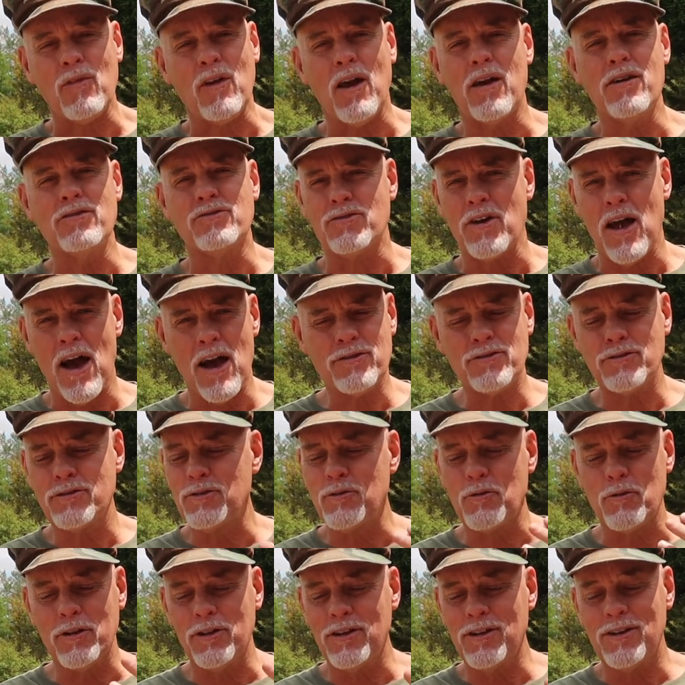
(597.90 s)
It's actually
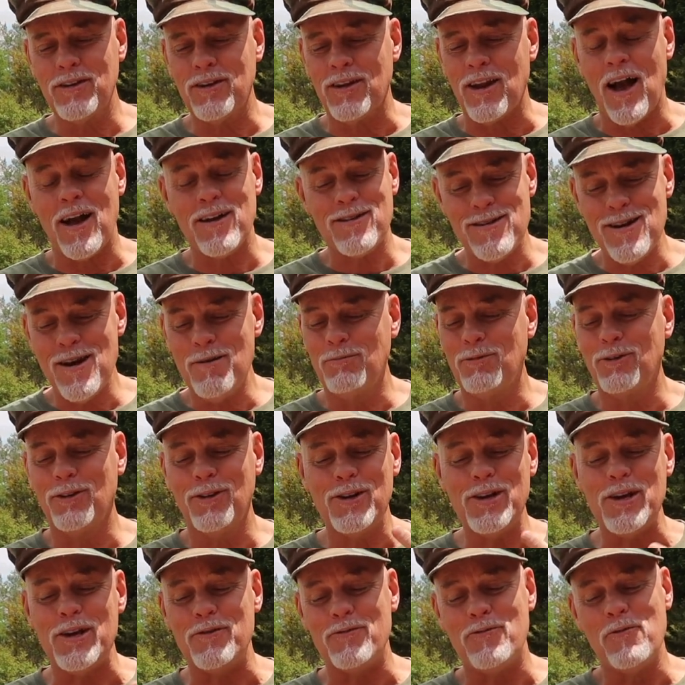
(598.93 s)
really good. I can't
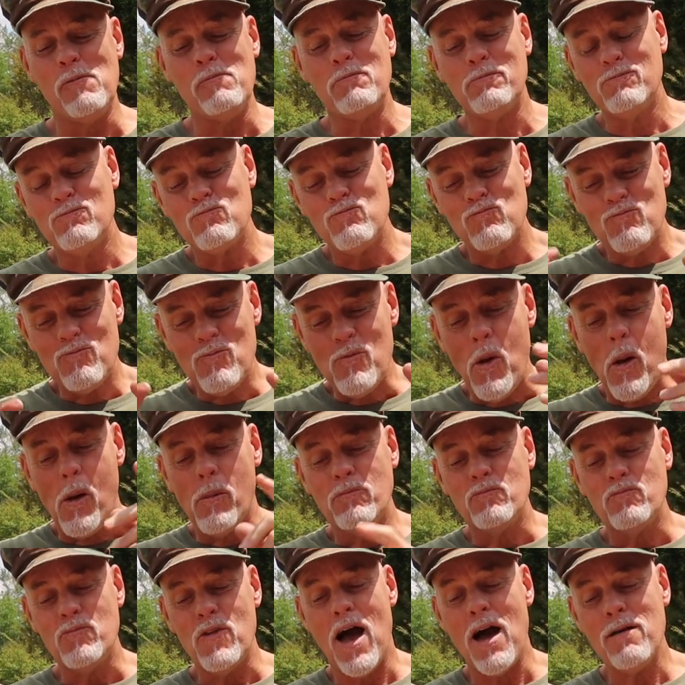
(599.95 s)
believe
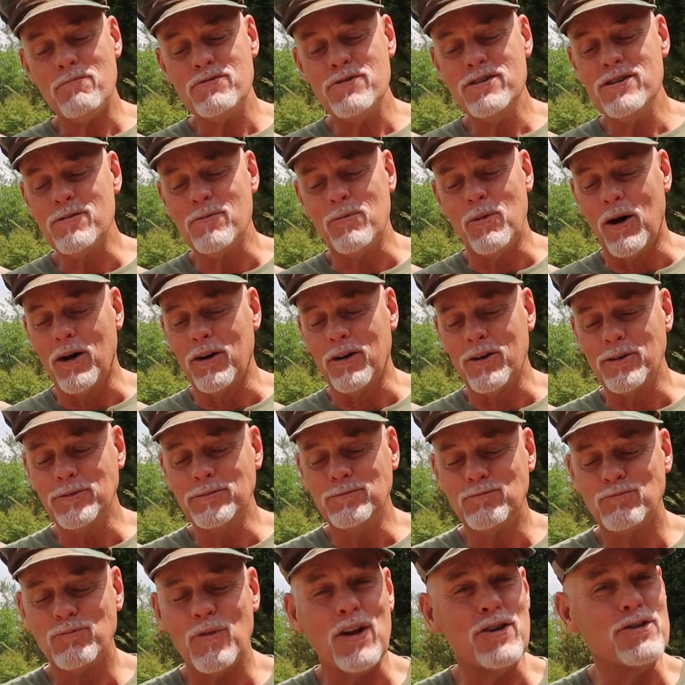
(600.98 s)
that peanut butter,
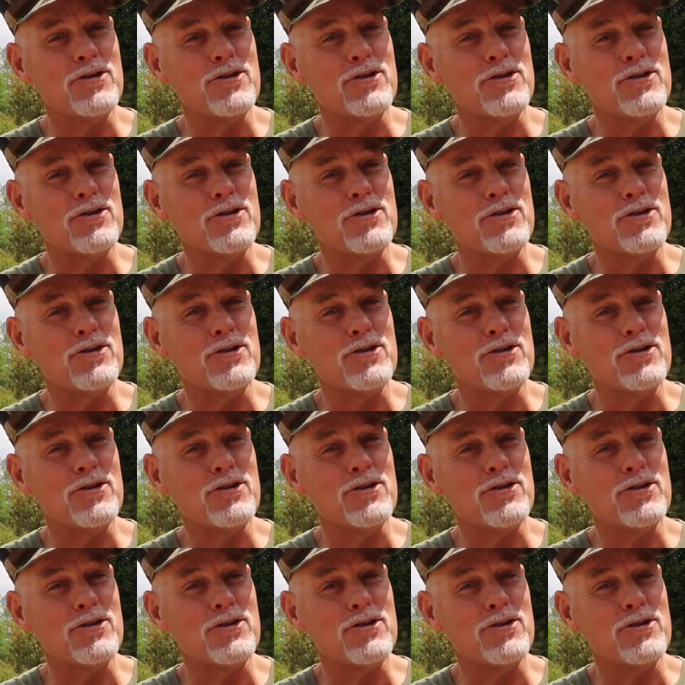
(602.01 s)
it